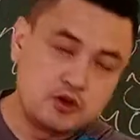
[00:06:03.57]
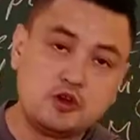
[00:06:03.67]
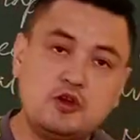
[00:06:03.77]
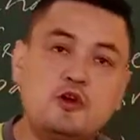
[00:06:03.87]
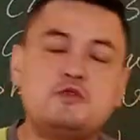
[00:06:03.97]

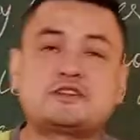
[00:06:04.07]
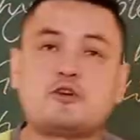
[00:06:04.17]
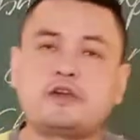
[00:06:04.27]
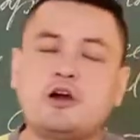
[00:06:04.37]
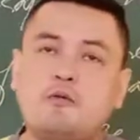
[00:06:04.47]
We are
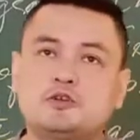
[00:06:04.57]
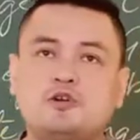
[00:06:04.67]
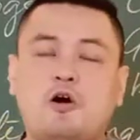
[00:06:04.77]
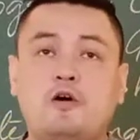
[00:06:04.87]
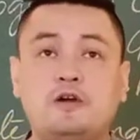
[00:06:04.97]
talking about
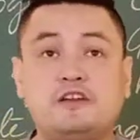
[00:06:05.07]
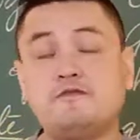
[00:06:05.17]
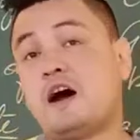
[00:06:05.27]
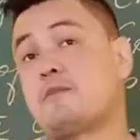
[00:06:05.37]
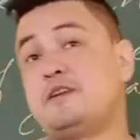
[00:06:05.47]
our uh,
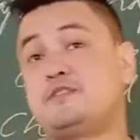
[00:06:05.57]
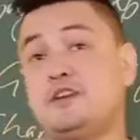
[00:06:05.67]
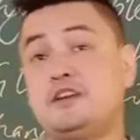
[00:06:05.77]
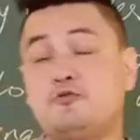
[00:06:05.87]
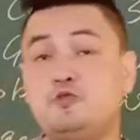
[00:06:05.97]
environment
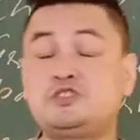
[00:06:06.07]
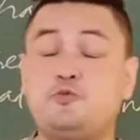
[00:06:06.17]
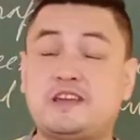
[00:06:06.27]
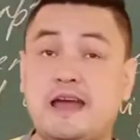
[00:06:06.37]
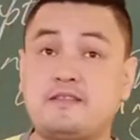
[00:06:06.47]
in which we
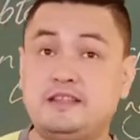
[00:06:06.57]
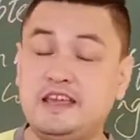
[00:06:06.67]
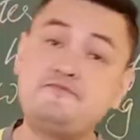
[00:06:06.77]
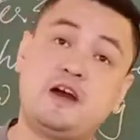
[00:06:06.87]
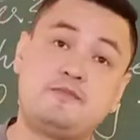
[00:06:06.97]
can
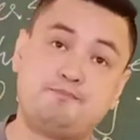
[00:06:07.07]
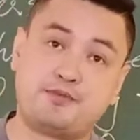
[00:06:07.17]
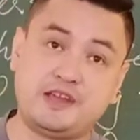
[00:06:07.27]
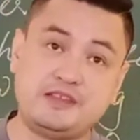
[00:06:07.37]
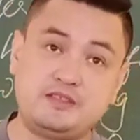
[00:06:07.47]
live and
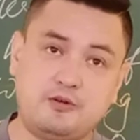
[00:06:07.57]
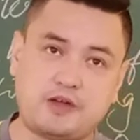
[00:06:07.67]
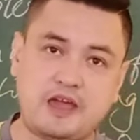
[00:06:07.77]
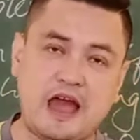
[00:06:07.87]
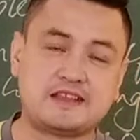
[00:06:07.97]
breathe,
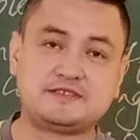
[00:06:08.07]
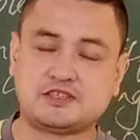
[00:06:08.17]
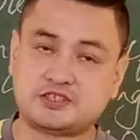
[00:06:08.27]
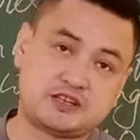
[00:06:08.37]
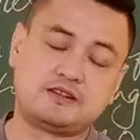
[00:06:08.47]
okay, and
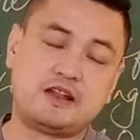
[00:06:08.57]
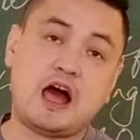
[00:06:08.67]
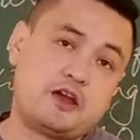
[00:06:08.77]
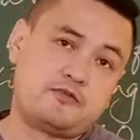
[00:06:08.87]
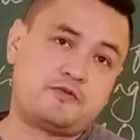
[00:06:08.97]
sustain
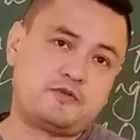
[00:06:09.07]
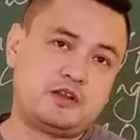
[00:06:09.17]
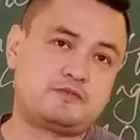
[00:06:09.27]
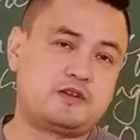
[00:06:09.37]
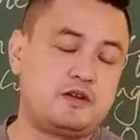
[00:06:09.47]
life. It,
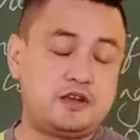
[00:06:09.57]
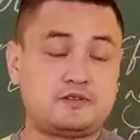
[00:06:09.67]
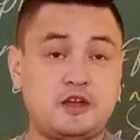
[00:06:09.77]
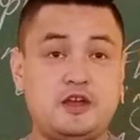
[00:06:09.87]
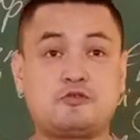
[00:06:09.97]
it
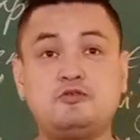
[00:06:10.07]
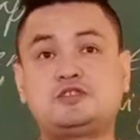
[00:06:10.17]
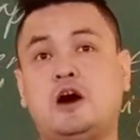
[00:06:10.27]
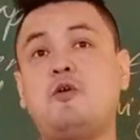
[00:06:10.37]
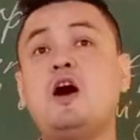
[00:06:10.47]
includes
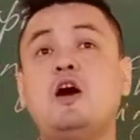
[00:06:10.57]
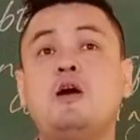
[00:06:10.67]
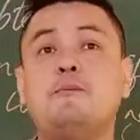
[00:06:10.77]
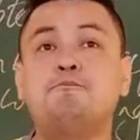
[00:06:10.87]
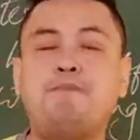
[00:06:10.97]

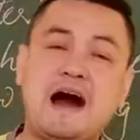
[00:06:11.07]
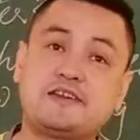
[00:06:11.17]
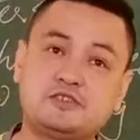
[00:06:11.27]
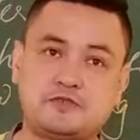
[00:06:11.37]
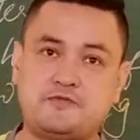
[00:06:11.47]
our
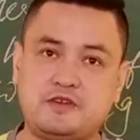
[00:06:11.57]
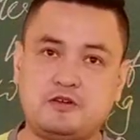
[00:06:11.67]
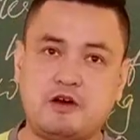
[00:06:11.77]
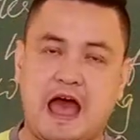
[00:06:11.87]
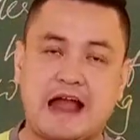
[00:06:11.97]

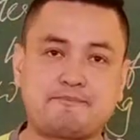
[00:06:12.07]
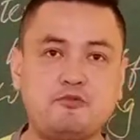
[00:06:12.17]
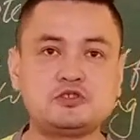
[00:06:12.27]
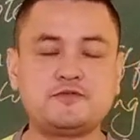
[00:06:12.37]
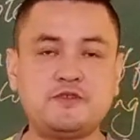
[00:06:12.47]
biosphere,
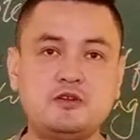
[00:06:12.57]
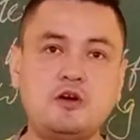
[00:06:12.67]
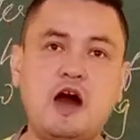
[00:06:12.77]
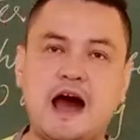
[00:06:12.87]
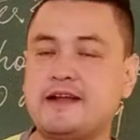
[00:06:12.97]
atmosphere,
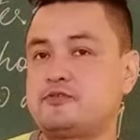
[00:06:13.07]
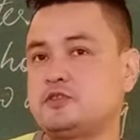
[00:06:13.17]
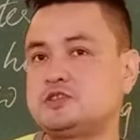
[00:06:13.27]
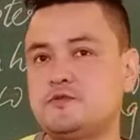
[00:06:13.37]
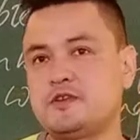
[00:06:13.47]

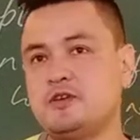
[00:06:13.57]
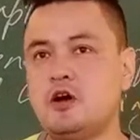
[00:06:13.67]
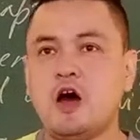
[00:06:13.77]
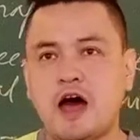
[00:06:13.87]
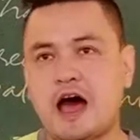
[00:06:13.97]
hydrosphere,
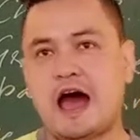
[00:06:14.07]
and